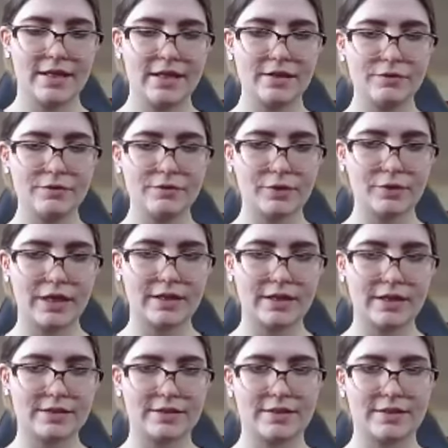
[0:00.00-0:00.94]

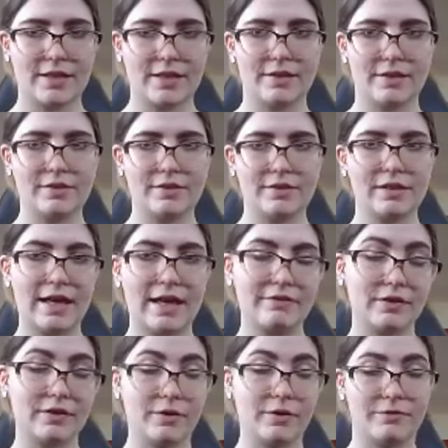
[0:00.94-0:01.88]
influence the
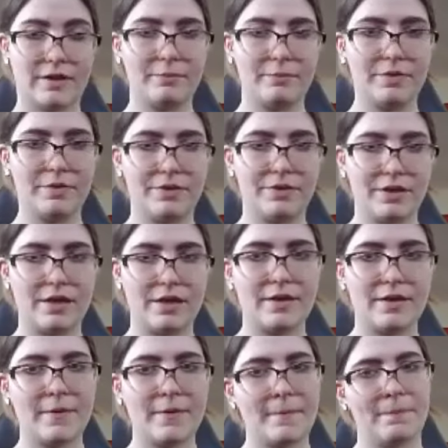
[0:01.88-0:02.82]
level of
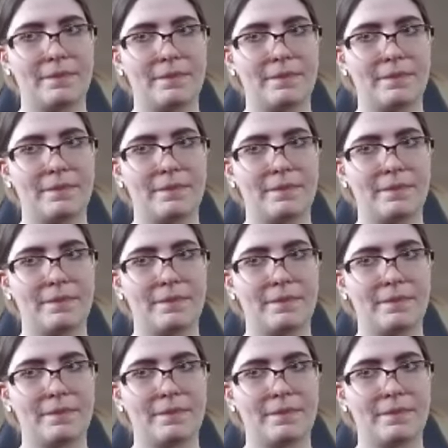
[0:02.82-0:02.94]
empathy